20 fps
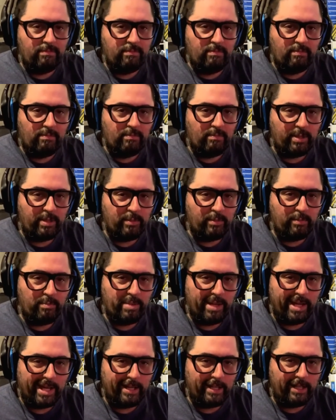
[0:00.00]
when you're
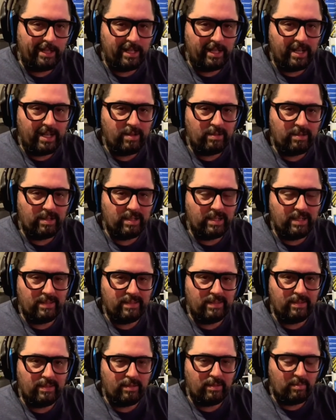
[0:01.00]
battling it out
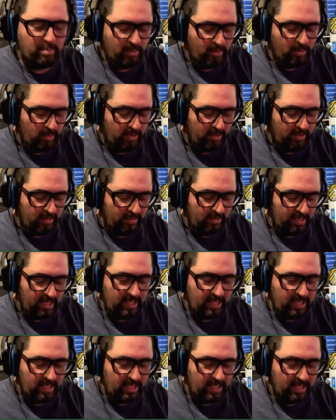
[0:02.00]
against your opponent and
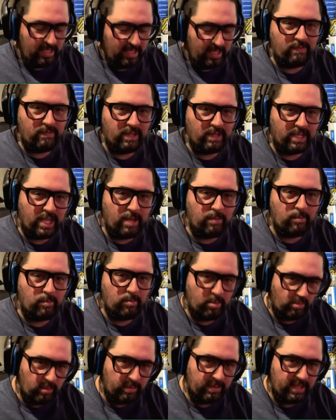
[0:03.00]
you're actually having a game of
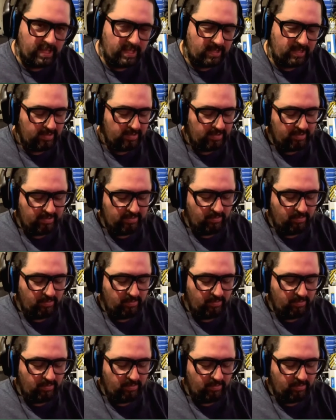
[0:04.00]
bolt action